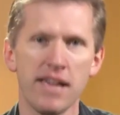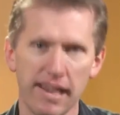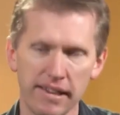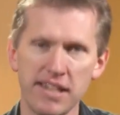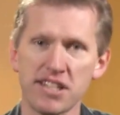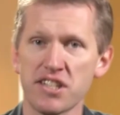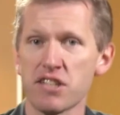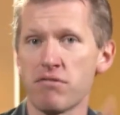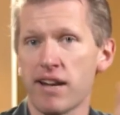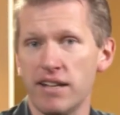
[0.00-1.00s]
it leads us to
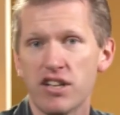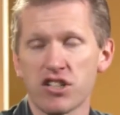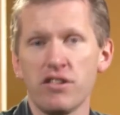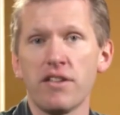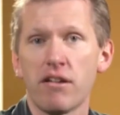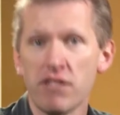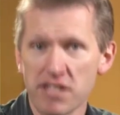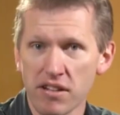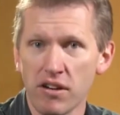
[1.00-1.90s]
the recognition that there is a